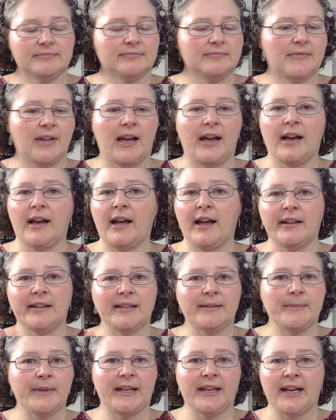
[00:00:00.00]
I'll
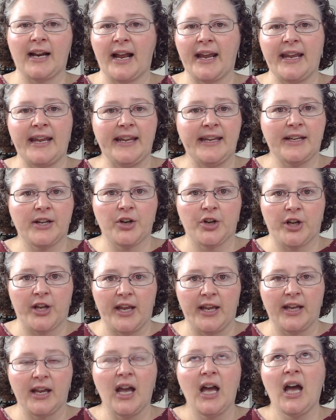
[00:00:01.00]
admit it. I hate
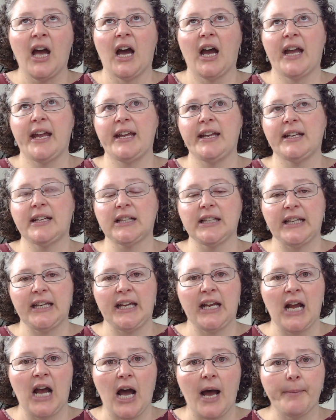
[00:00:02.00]
cooking. I hate
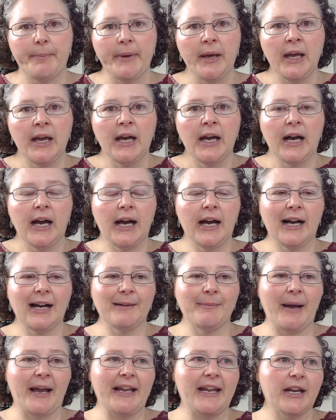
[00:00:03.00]
cleaning up.
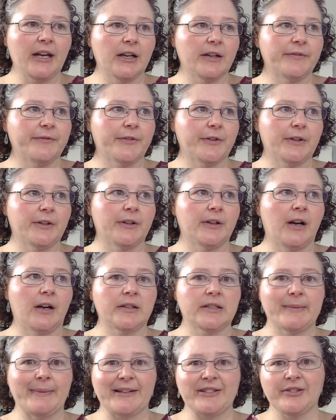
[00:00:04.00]
Um, I care for our
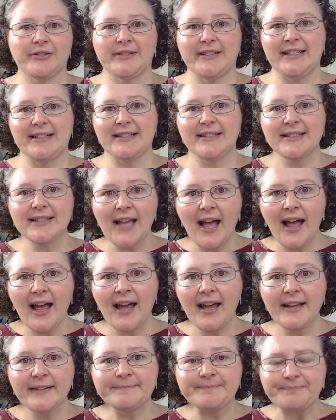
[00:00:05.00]
special needs
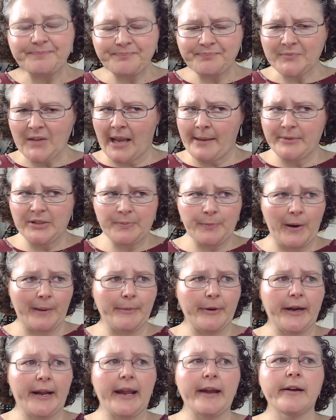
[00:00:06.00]
son. I'm his
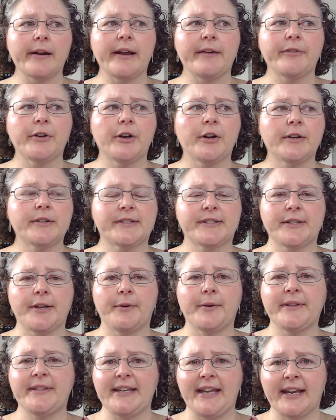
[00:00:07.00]
primary caregiver. So
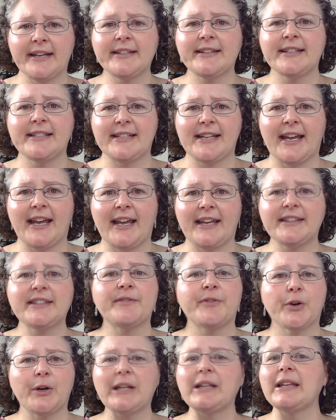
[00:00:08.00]
at the end of the day, the
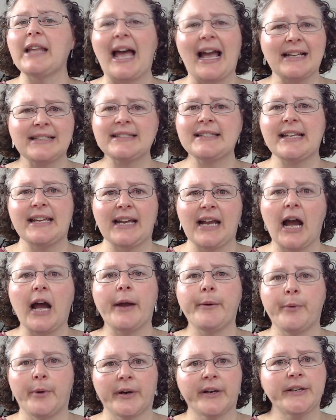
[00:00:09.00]
very last thing I
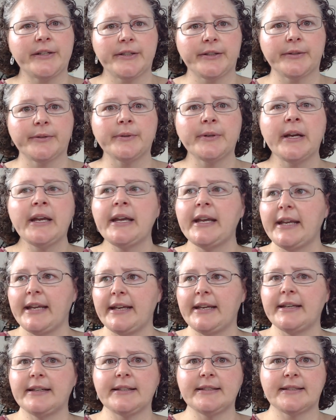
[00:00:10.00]
want to do
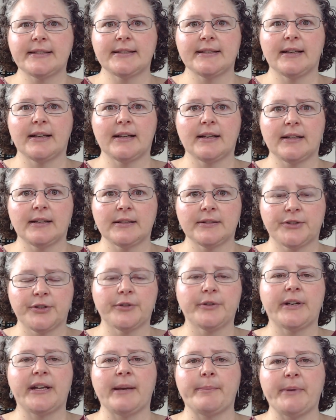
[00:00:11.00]
is
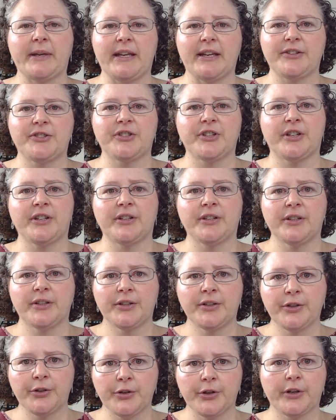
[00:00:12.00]
dirty up a kitchen,
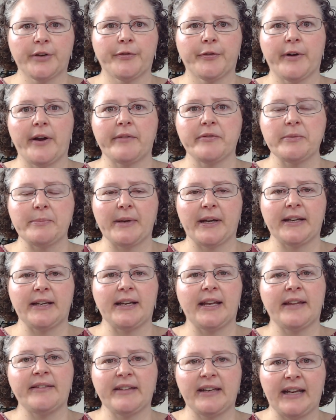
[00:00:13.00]
cook for everybody
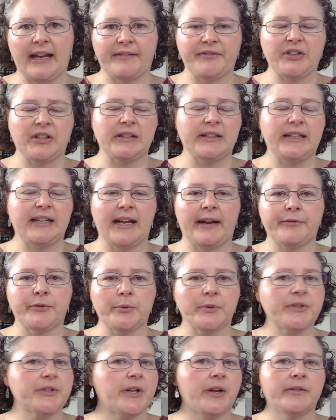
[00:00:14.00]
and then have to clean
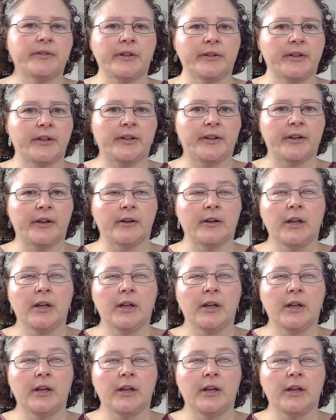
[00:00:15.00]
afterwards. Oh, no, no, no, no.